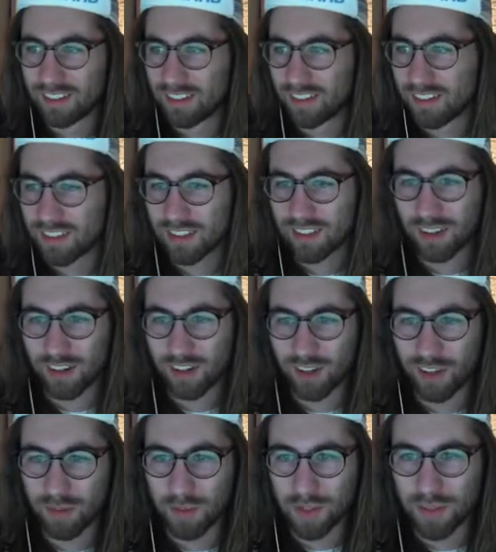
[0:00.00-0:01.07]
Still
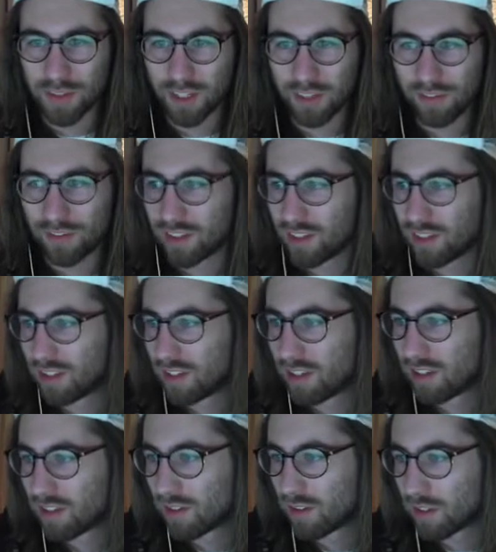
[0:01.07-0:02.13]
arguing about safety.
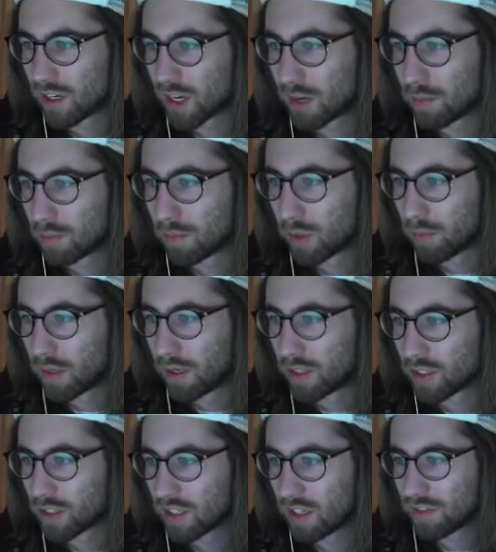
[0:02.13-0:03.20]
Only a couple more
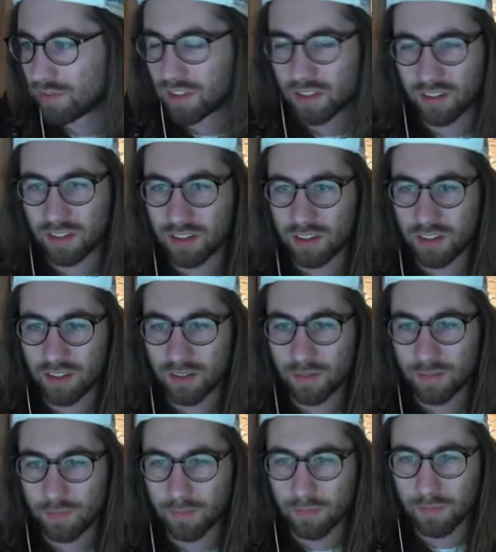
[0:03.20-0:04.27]
pages left.
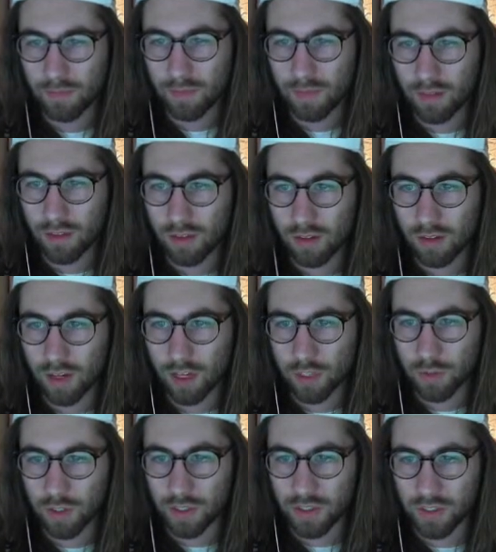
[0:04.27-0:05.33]
I just
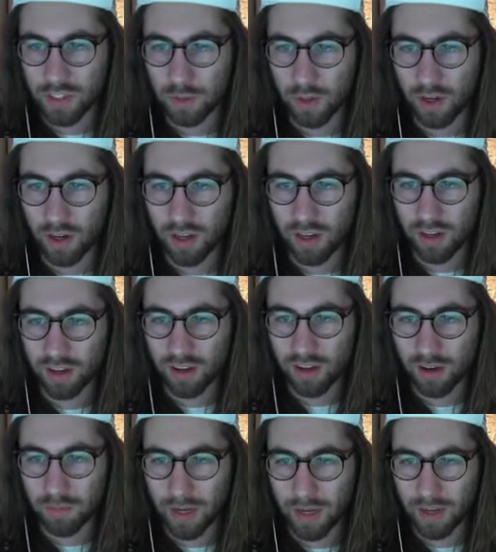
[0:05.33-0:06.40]
want to see where I
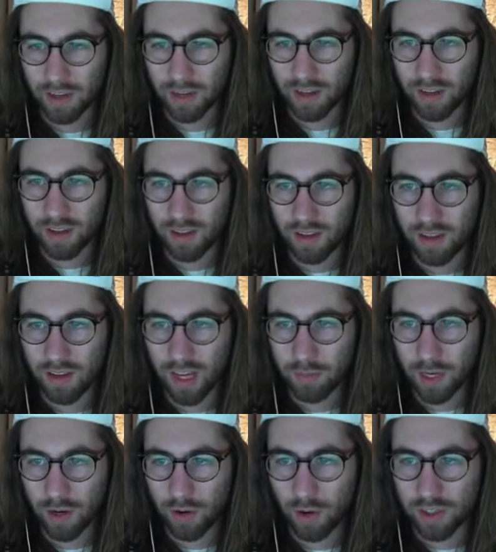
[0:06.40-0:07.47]
come back. Had
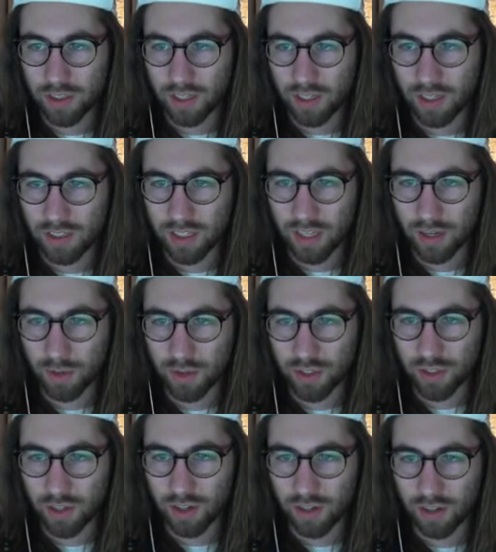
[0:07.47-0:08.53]
my court date ticket
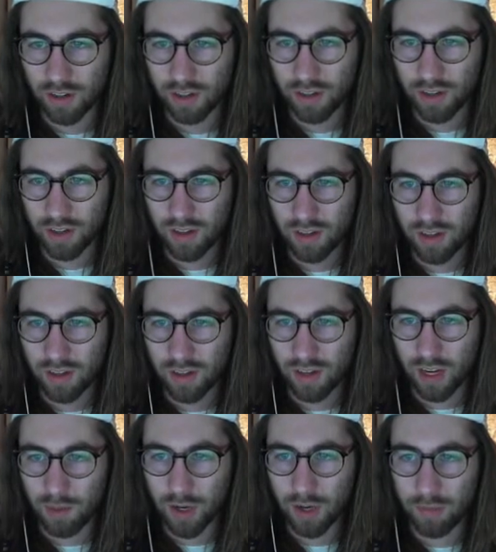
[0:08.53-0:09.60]
withdrawn.
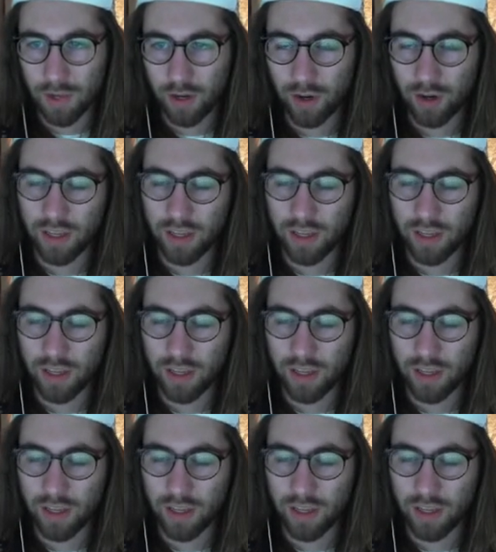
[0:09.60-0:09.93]
I brought my outer...